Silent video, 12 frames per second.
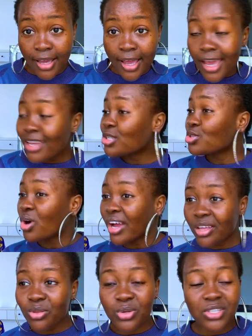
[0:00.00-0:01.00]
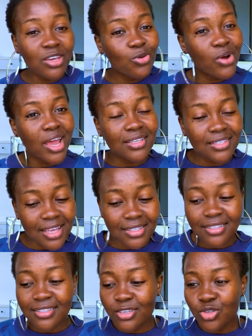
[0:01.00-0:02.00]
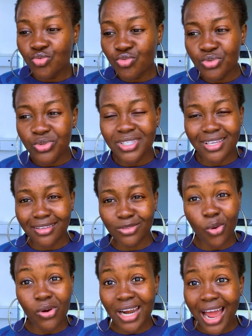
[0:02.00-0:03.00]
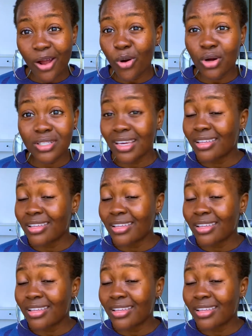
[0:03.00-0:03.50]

It is okay to say UK is setting these rules, they don't like us.